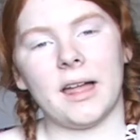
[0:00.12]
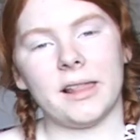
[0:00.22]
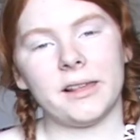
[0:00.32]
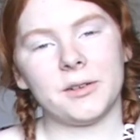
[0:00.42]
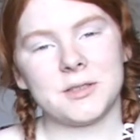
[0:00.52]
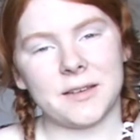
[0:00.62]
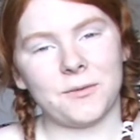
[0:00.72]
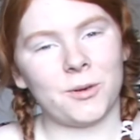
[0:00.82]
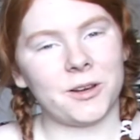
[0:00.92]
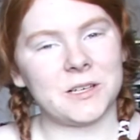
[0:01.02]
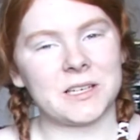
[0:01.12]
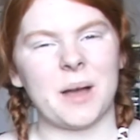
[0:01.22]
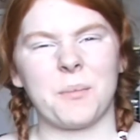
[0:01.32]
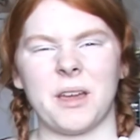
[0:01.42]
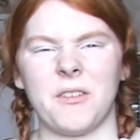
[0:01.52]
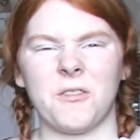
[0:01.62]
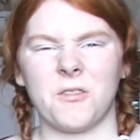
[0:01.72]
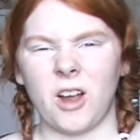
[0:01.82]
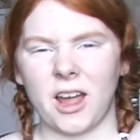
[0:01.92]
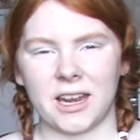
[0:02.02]
Hello Seven Wonders, happy
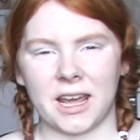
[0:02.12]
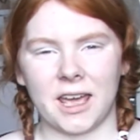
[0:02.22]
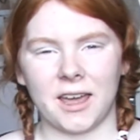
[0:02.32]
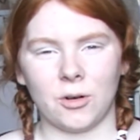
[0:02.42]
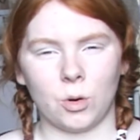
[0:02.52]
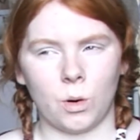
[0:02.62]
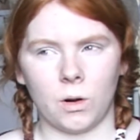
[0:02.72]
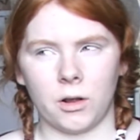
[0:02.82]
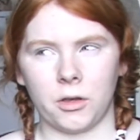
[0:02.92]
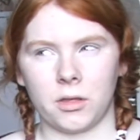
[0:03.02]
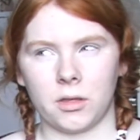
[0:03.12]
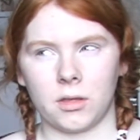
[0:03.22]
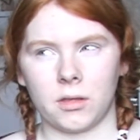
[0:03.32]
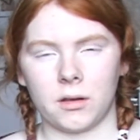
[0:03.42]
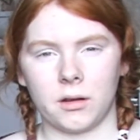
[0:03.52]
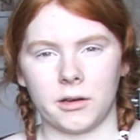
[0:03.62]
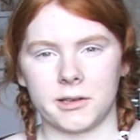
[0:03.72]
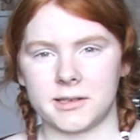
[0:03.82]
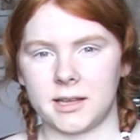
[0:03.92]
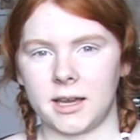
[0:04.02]
Friday or
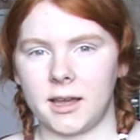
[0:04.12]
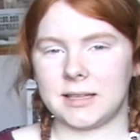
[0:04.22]
Thursday.